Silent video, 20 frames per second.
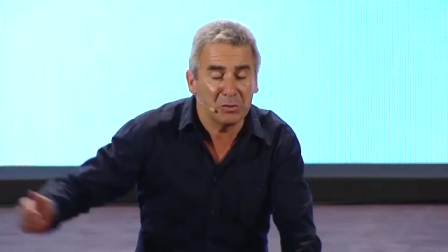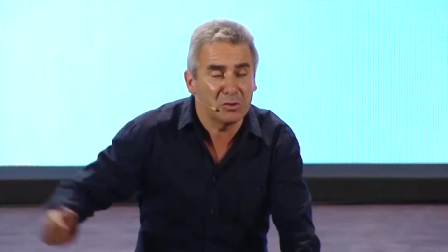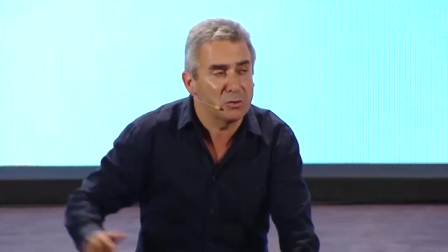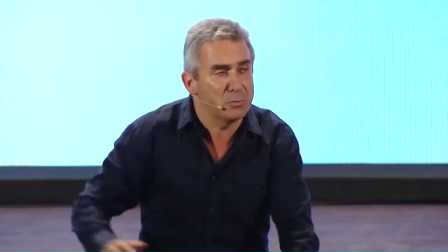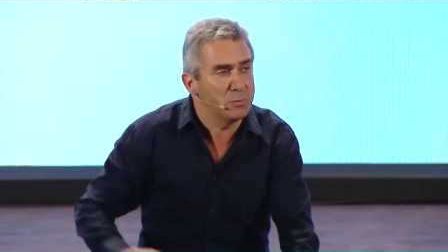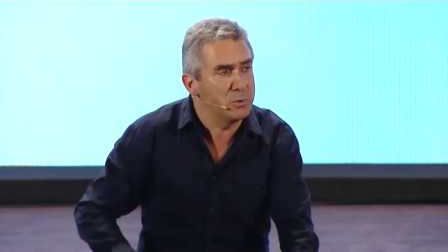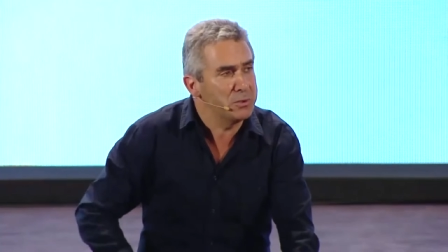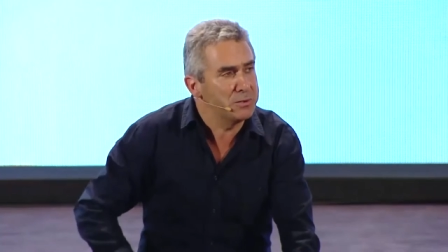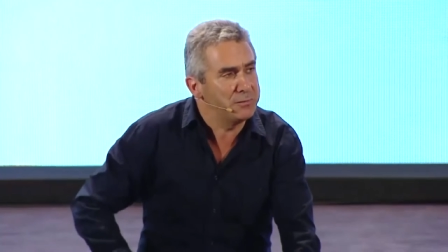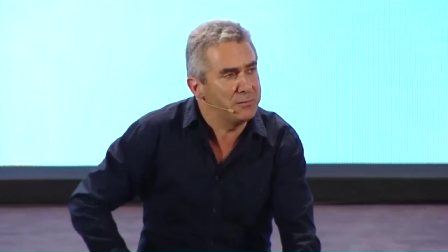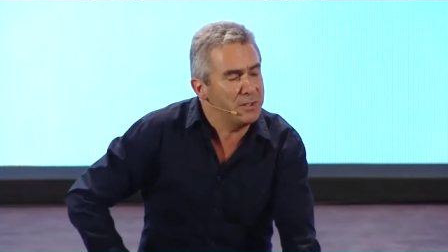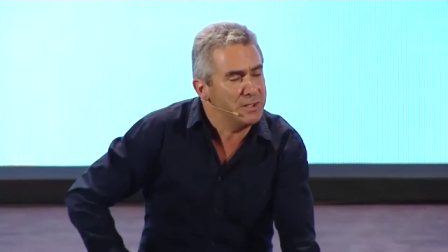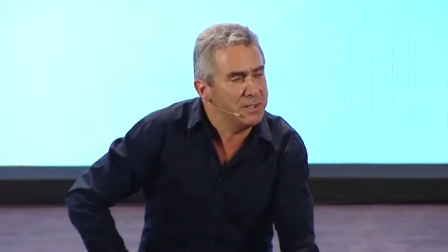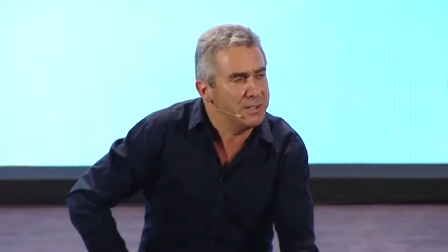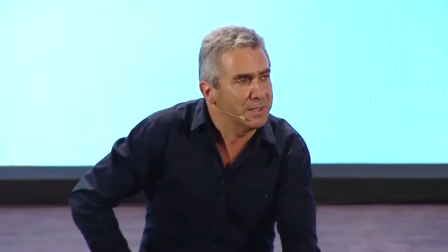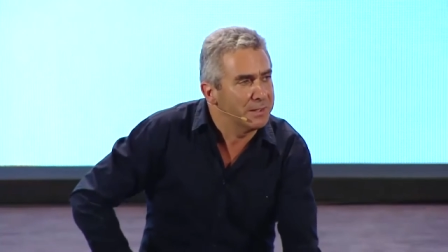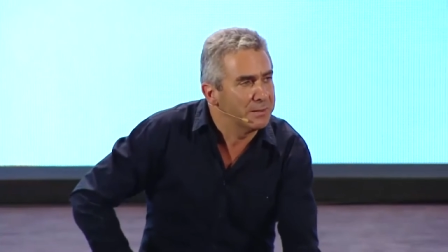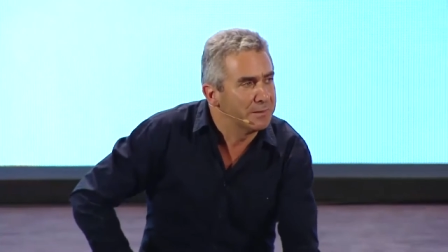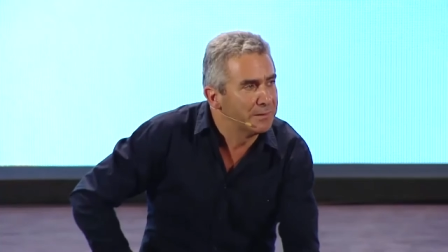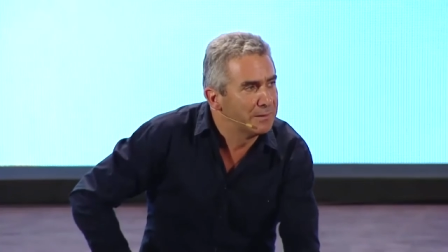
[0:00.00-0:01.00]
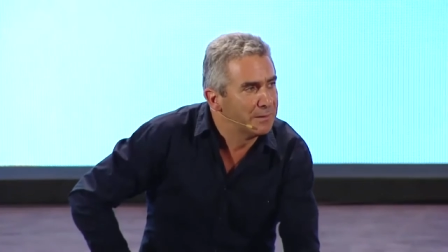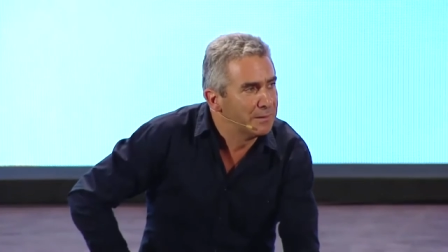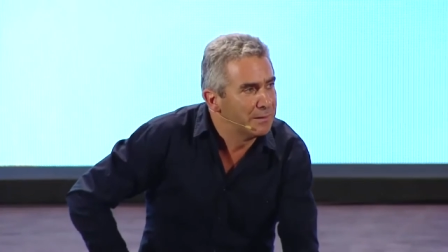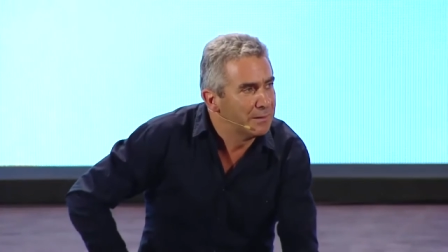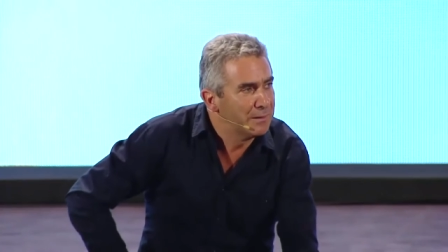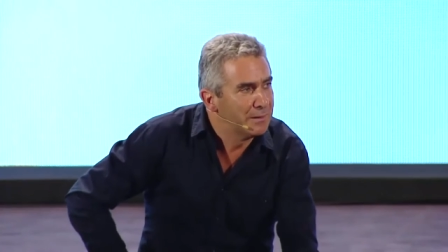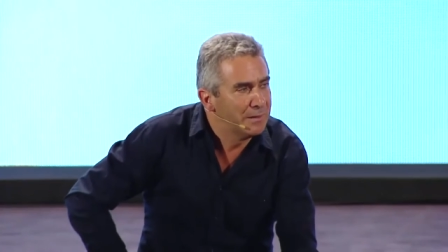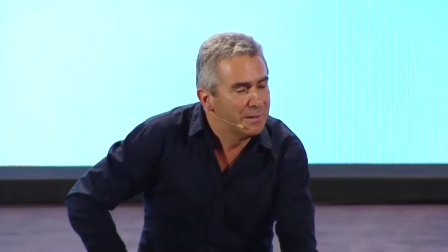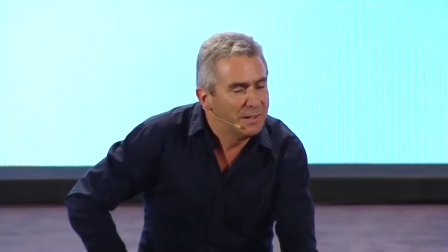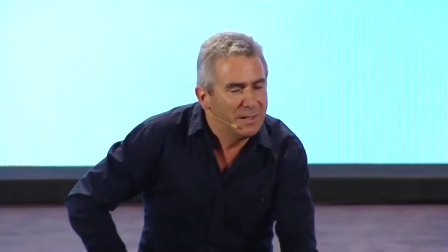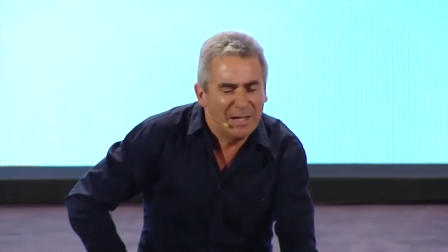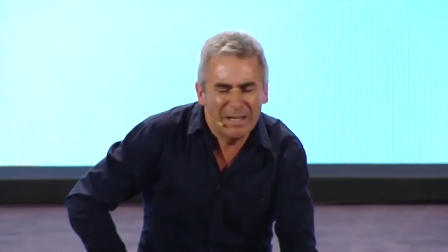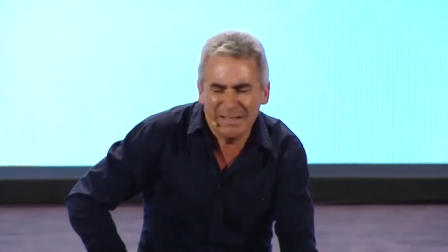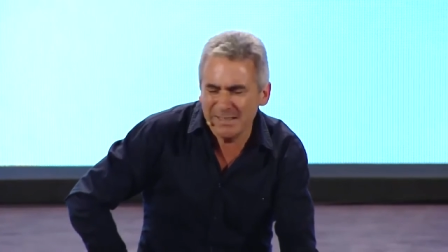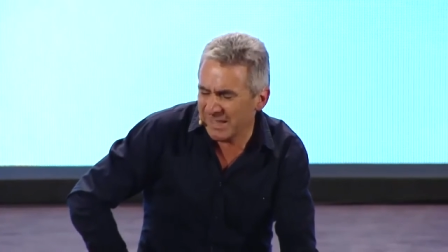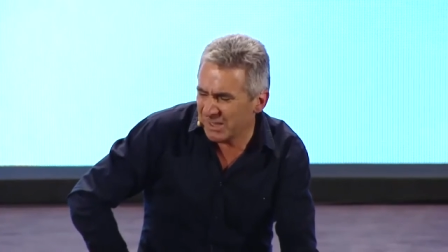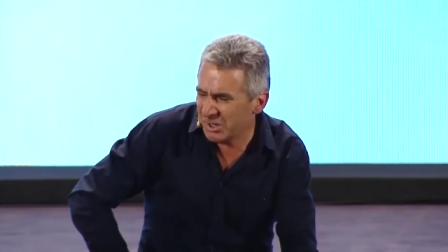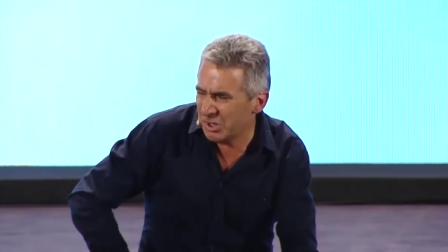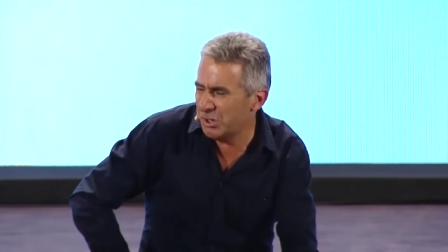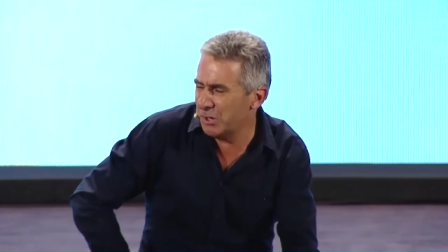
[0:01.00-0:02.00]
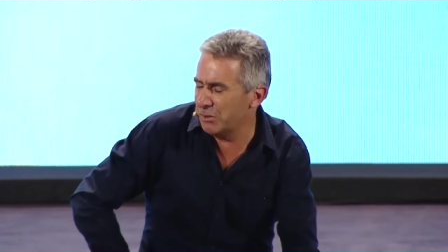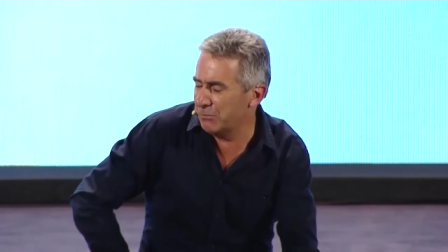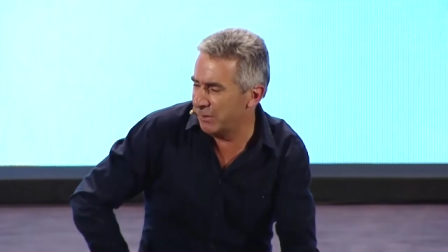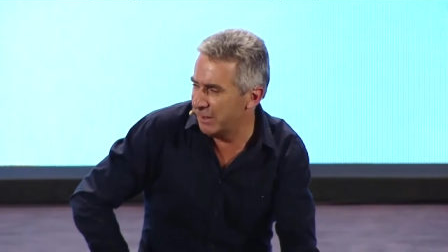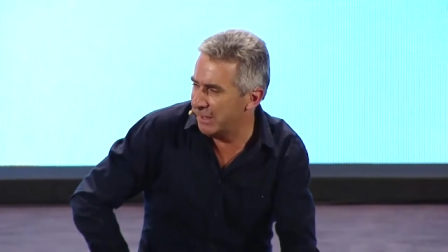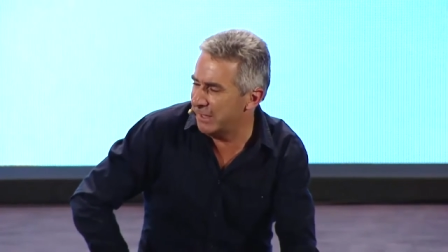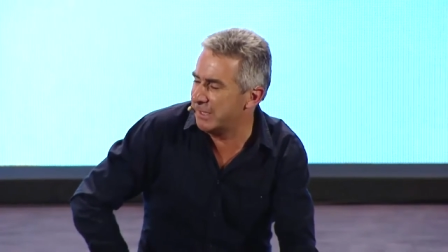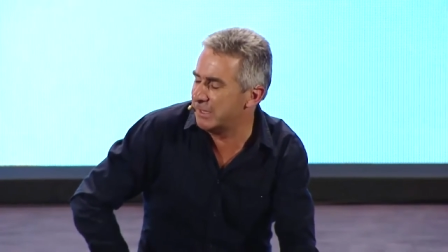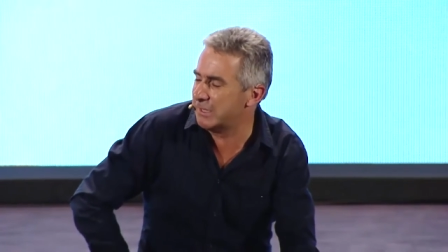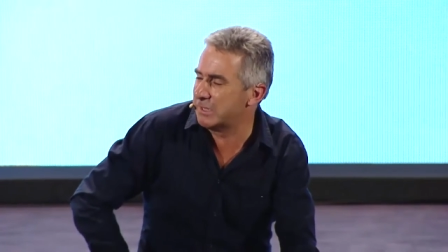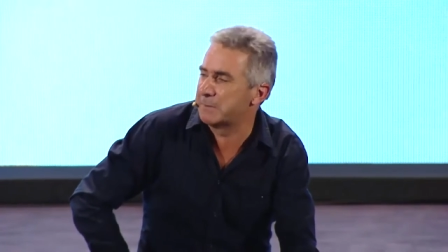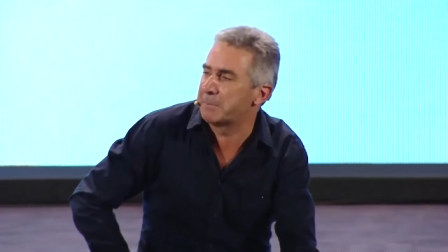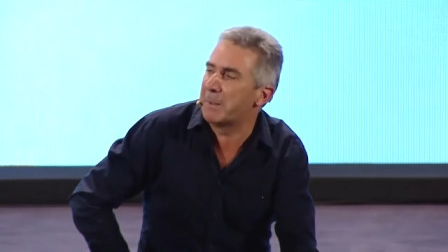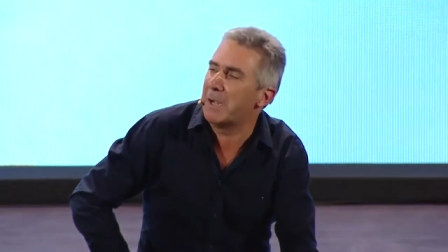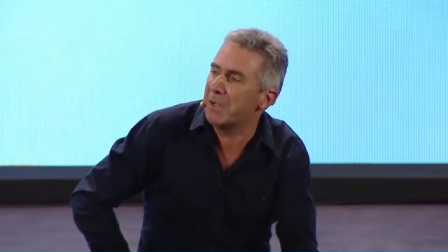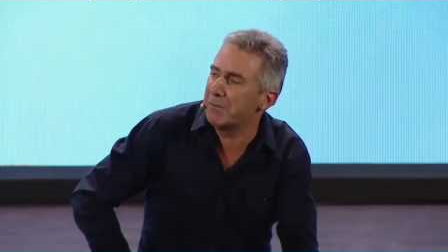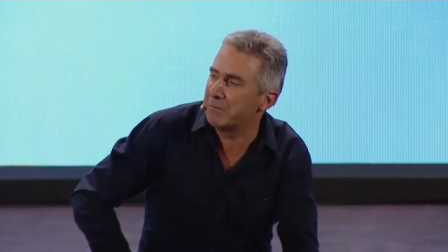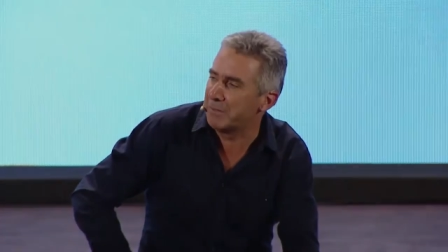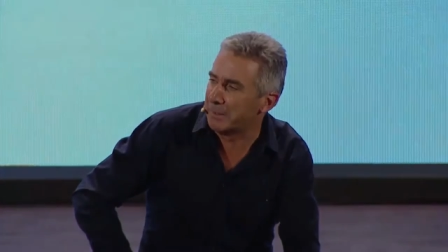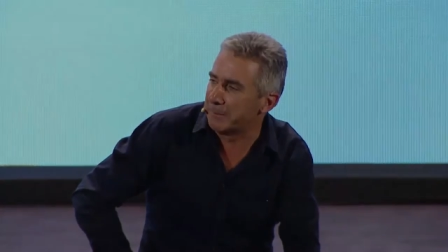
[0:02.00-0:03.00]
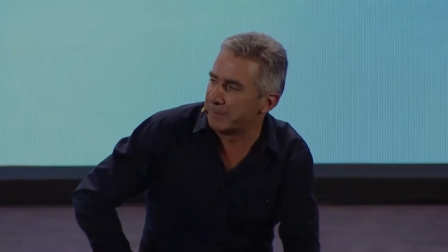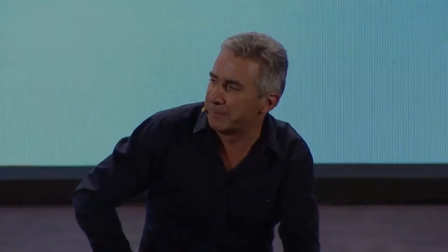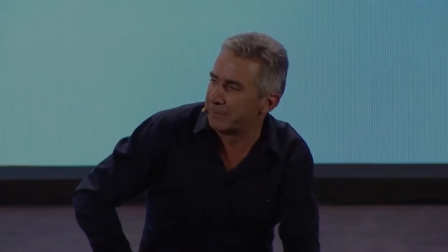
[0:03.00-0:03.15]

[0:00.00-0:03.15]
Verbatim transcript: towards funding is actually really inspiring.